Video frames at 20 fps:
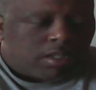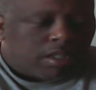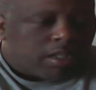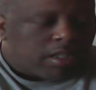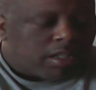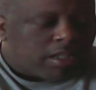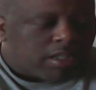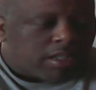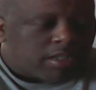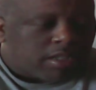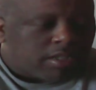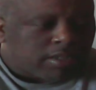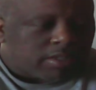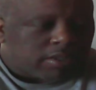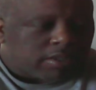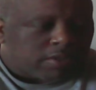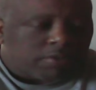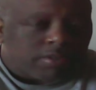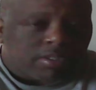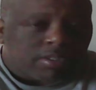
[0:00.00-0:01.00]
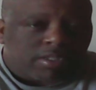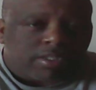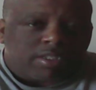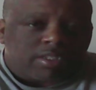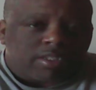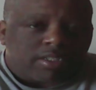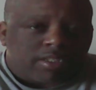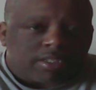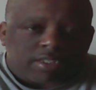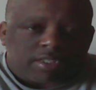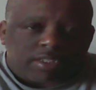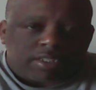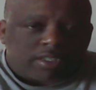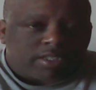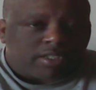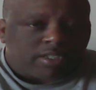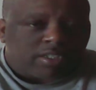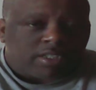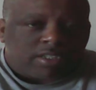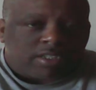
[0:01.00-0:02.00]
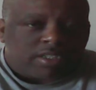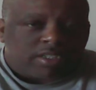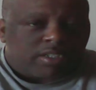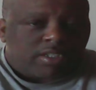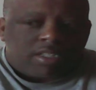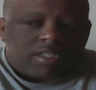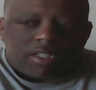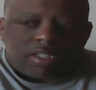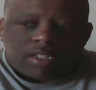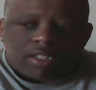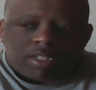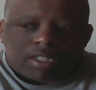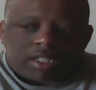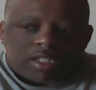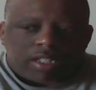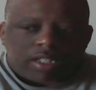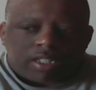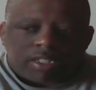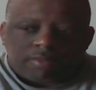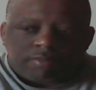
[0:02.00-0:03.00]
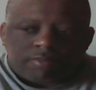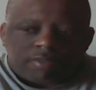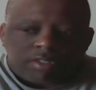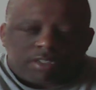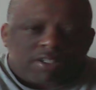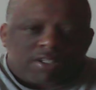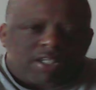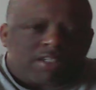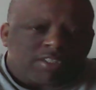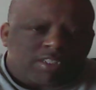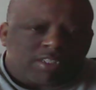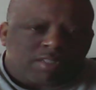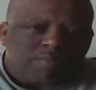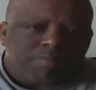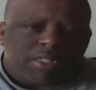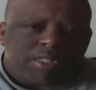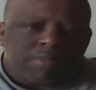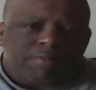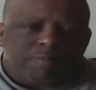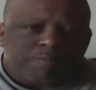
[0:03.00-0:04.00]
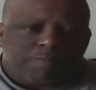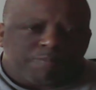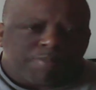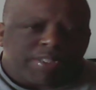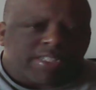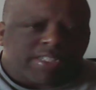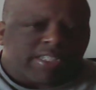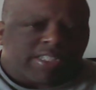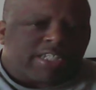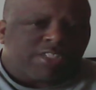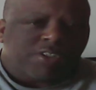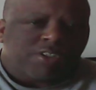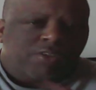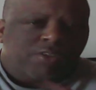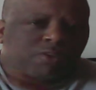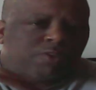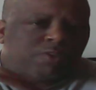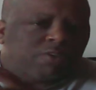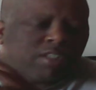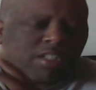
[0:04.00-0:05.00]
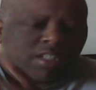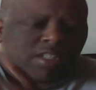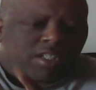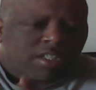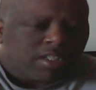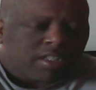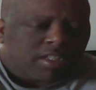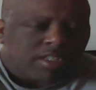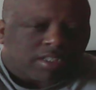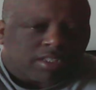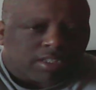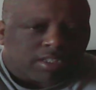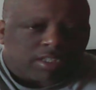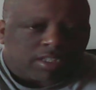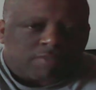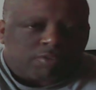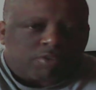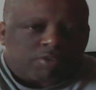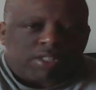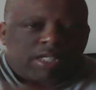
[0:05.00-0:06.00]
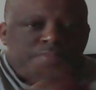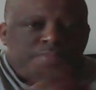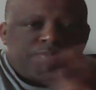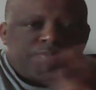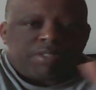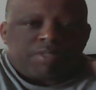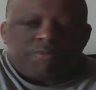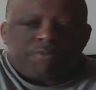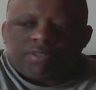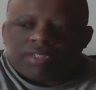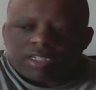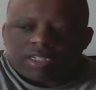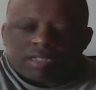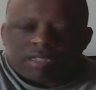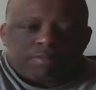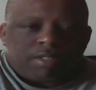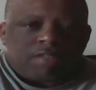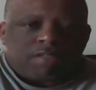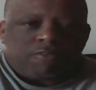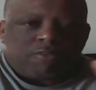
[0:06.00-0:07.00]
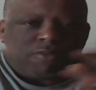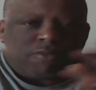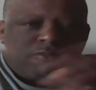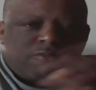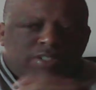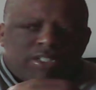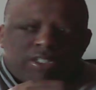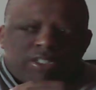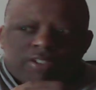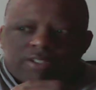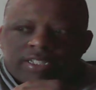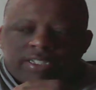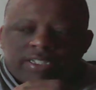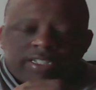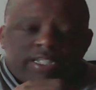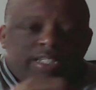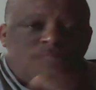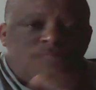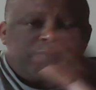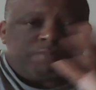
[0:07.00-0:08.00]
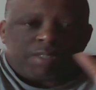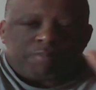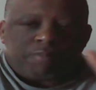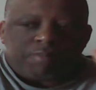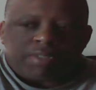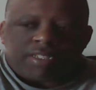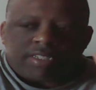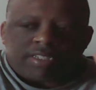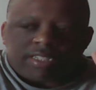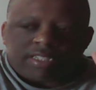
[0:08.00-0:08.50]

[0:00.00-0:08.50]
And so it's good. And you know how some people pick at you if you haven't been with somebody for a while, it's